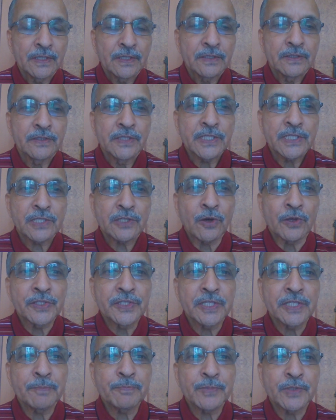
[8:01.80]
this
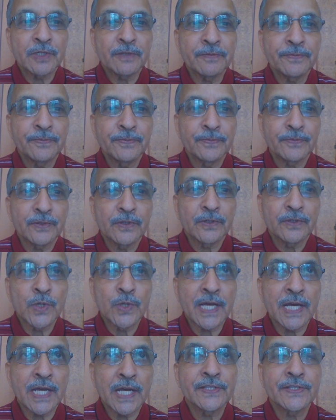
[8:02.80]
concept of
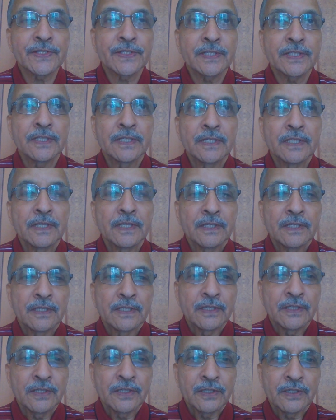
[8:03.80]
gunas
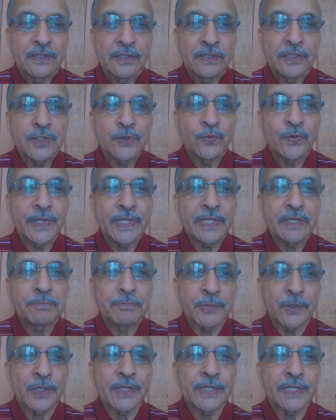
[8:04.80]
is very
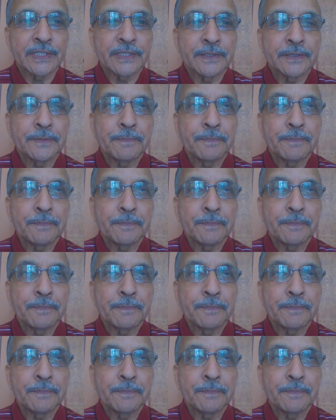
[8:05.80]
important.